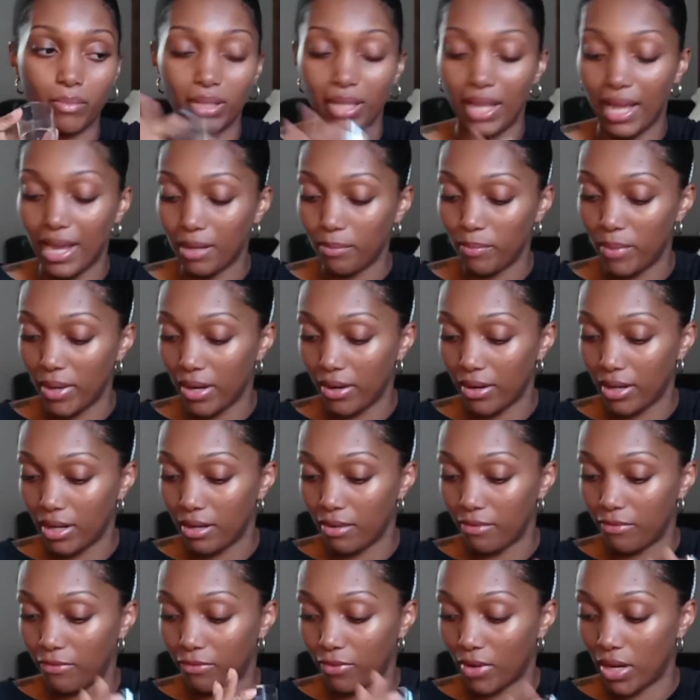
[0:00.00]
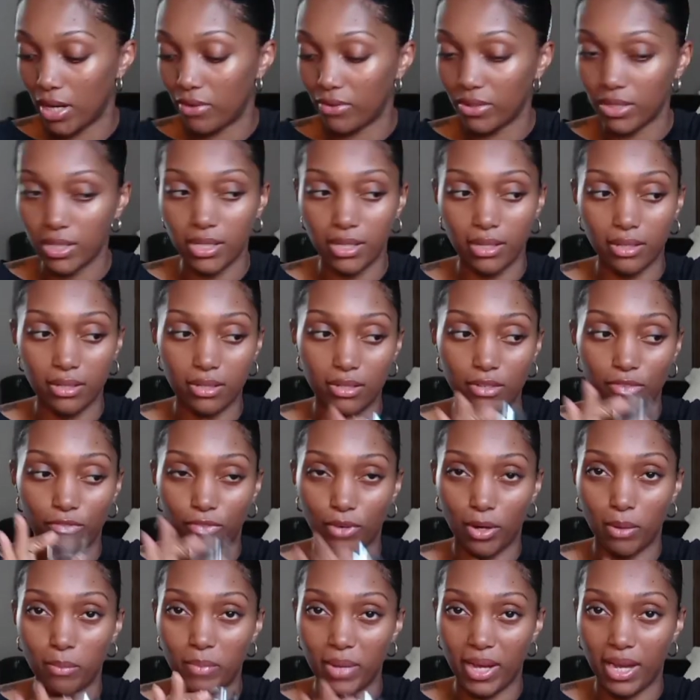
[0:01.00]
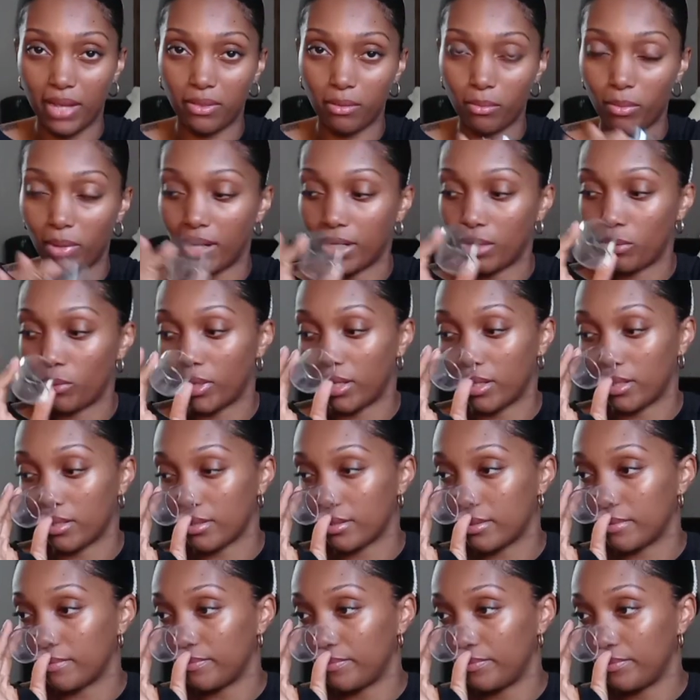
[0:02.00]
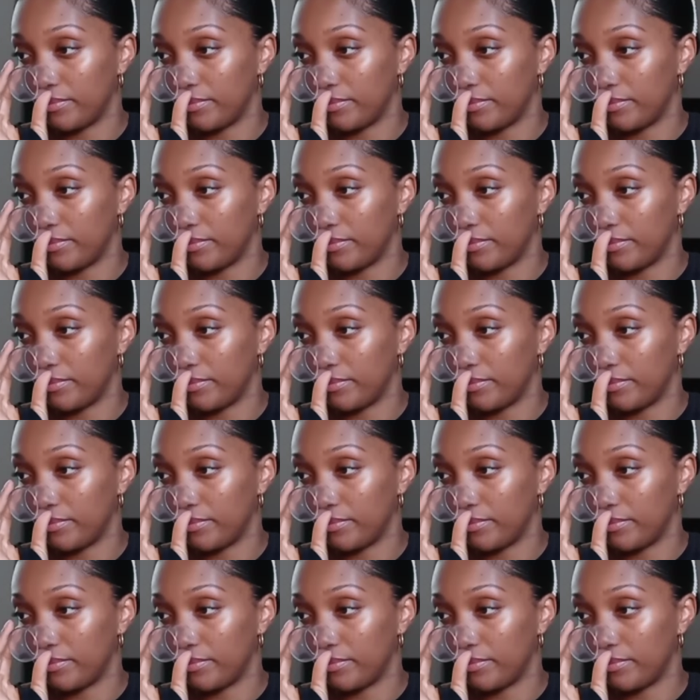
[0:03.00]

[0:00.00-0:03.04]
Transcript: blackberry fragrances from Bath and Body Works